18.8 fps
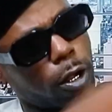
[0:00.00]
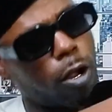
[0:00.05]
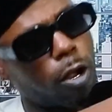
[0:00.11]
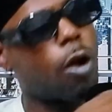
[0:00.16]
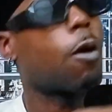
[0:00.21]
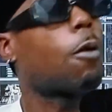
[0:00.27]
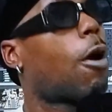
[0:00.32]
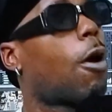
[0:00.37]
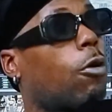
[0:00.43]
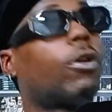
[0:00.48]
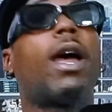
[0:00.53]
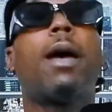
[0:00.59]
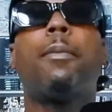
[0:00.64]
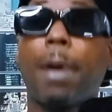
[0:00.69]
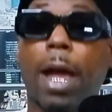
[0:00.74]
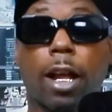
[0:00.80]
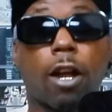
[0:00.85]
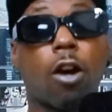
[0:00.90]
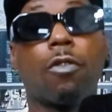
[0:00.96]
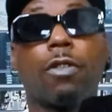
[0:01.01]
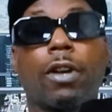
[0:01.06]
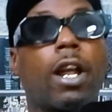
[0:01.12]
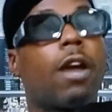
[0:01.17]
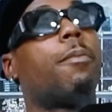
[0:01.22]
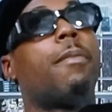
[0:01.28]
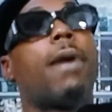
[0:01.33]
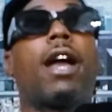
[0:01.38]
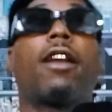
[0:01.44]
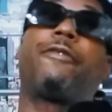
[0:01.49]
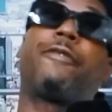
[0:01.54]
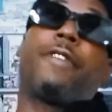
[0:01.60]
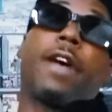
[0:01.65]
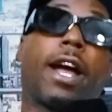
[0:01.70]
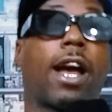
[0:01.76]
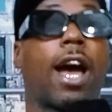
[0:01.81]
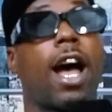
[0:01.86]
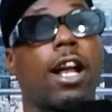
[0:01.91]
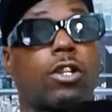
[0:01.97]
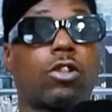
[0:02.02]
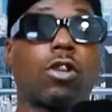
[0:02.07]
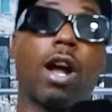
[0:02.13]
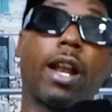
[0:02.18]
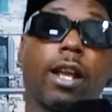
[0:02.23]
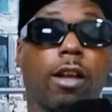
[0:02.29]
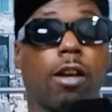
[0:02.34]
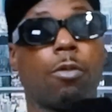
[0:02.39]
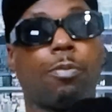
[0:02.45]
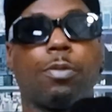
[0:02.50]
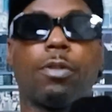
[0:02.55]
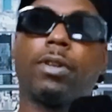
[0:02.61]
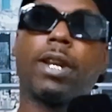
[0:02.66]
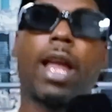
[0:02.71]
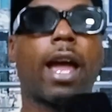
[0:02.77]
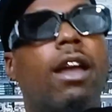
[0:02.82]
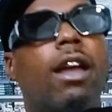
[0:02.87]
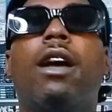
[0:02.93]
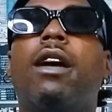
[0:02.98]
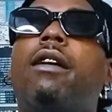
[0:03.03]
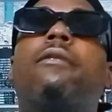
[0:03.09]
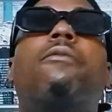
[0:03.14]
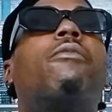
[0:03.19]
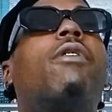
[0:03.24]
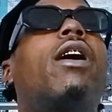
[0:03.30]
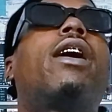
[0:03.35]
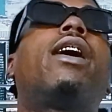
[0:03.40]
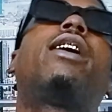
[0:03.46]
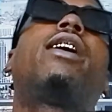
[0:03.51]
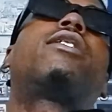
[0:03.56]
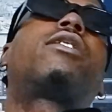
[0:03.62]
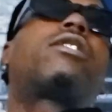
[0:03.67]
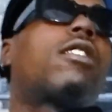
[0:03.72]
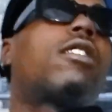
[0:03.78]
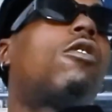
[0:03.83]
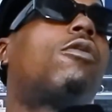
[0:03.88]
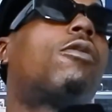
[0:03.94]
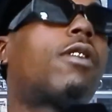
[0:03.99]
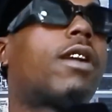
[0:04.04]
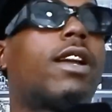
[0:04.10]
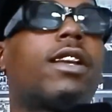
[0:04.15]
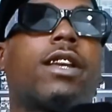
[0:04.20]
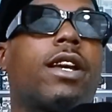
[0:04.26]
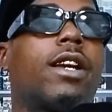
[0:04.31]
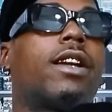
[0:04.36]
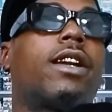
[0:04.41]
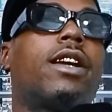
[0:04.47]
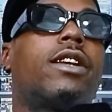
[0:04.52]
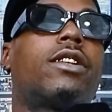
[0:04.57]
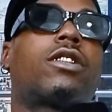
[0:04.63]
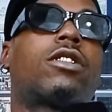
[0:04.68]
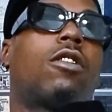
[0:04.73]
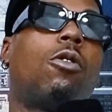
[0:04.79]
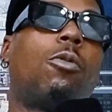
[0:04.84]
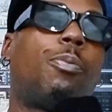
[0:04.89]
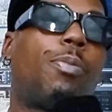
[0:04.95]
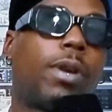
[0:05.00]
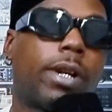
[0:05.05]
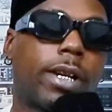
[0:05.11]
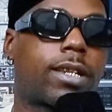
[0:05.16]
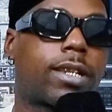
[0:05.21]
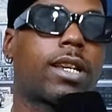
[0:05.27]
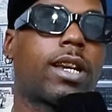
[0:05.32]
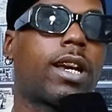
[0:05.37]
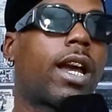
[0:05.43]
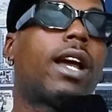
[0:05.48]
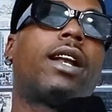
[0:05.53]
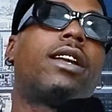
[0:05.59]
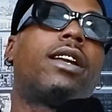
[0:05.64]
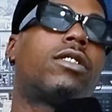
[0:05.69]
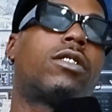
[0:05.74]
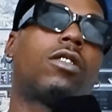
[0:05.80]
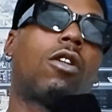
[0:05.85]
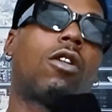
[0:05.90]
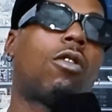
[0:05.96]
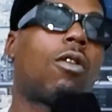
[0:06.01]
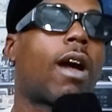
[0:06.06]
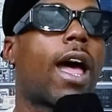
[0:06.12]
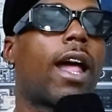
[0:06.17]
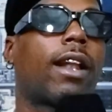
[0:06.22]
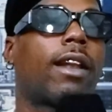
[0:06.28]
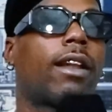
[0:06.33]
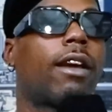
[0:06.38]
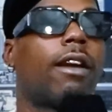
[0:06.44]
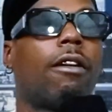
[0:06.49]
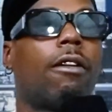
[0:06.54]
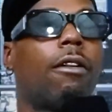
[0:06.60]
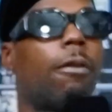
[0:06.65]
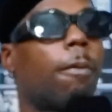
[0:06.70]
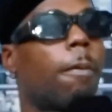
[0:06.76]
Whoa, that bank over there. Matter of fact, I'll try to help you. Like, bruh, it's so pussy, and there's no goddamn.